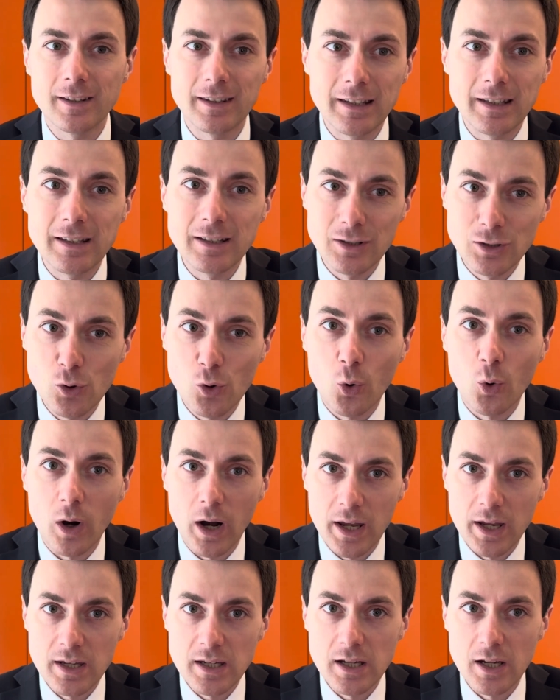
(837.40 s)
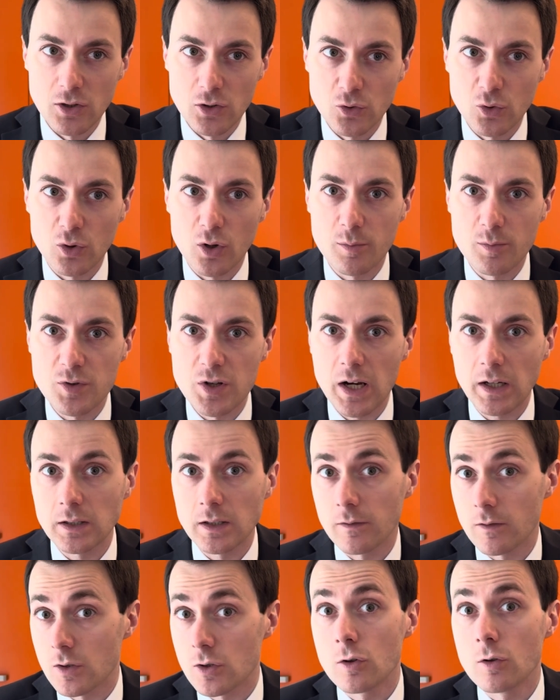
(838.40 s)
your idea and your
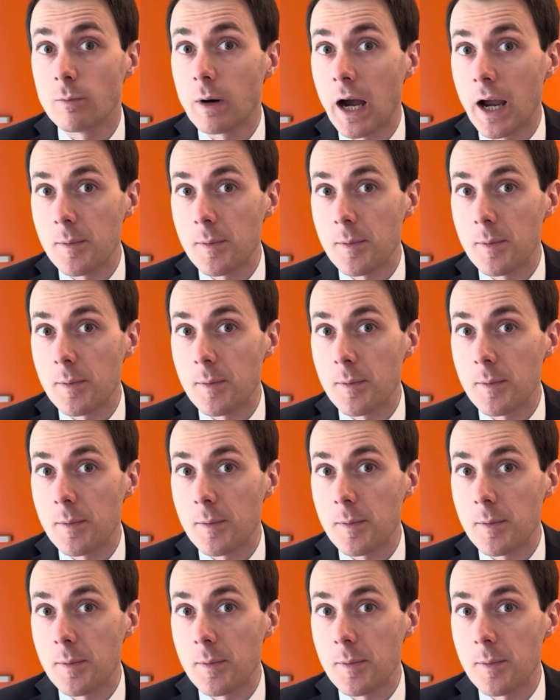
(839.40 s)
objective is to buy